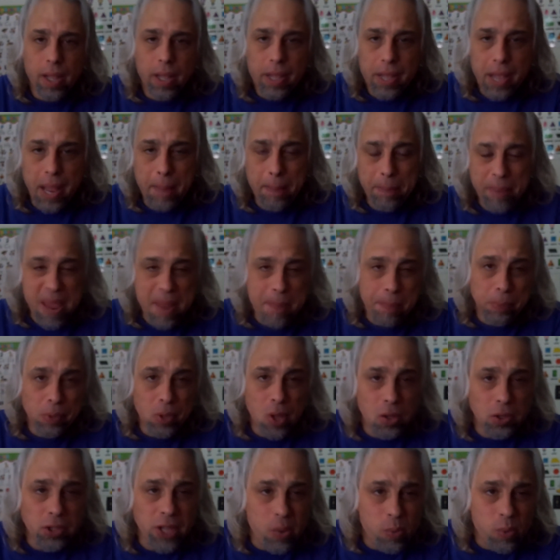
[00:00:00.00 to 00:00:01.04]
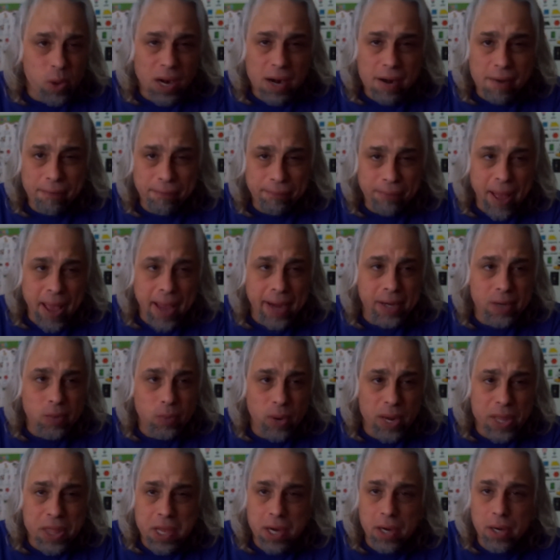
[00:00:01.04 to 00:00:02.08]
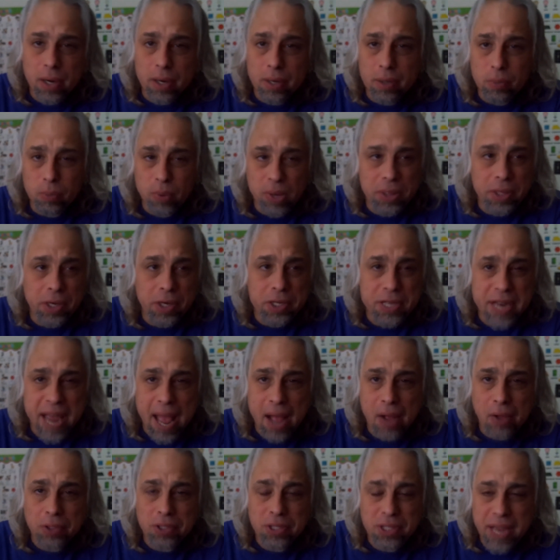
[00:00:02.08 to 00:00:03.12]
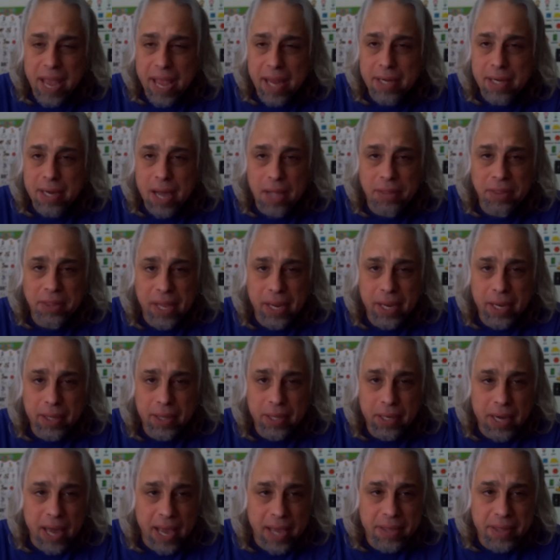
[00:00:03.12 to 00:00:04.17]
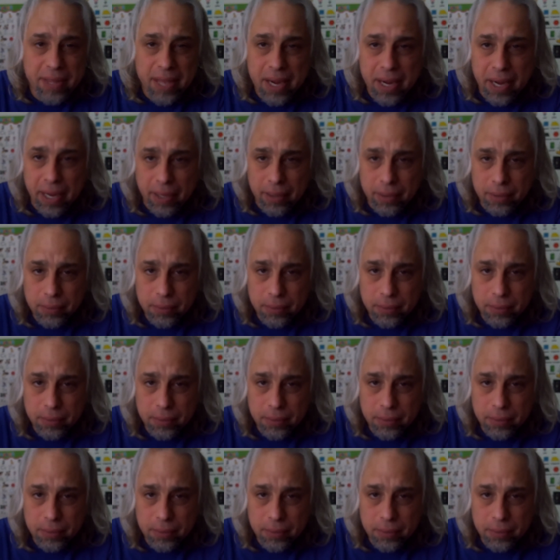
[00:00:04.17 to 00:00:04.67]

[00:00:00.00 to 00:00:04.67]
And people only want to fight when they're down 10-0 in the ninth inning.